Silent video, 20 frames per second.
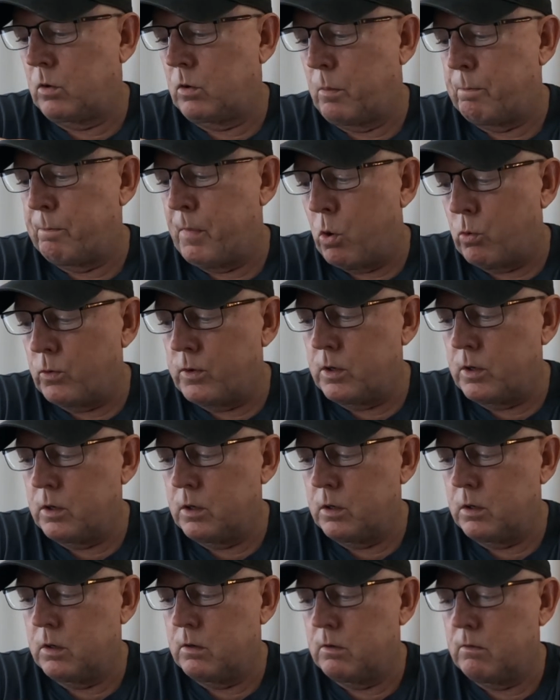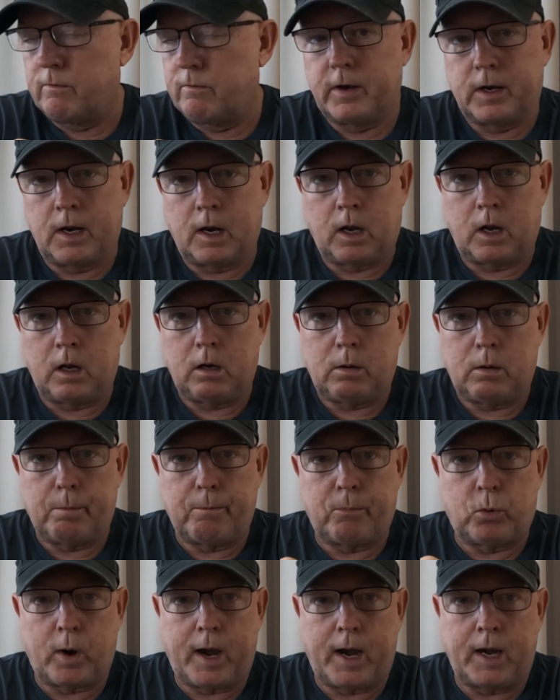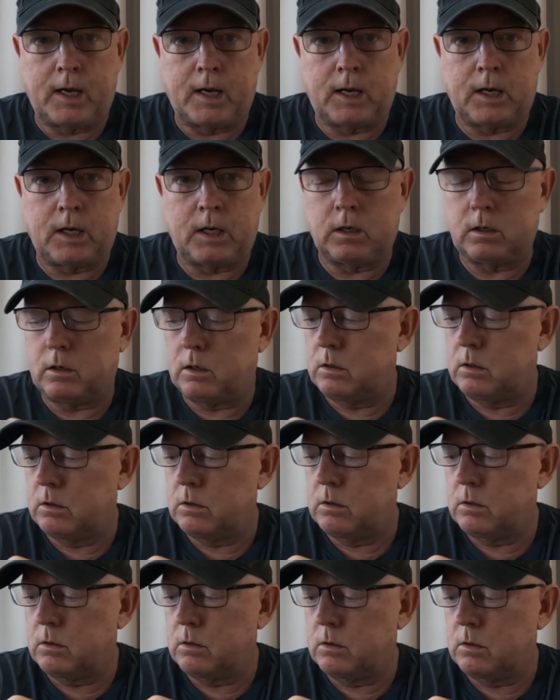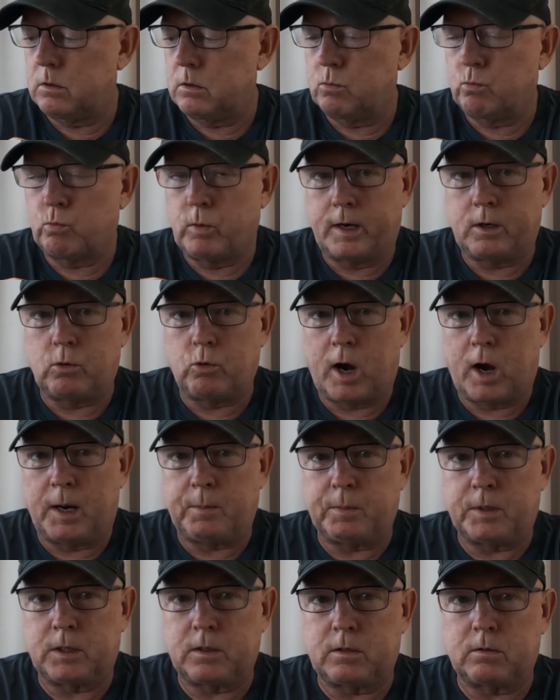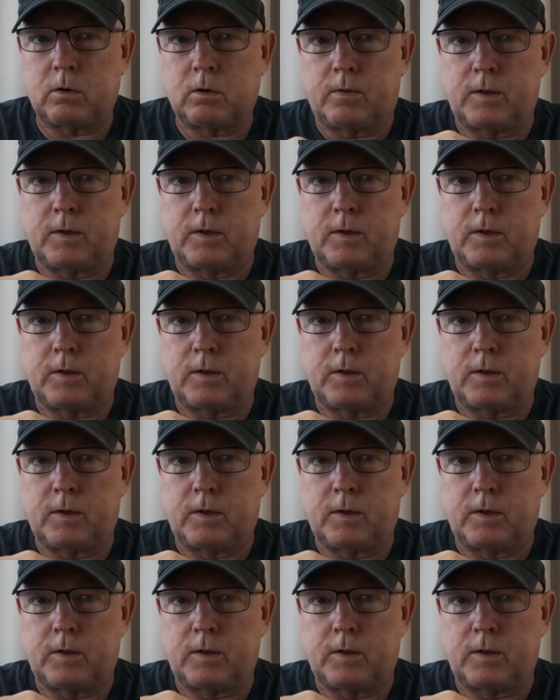got malt, vanilla, brandy, red grapes.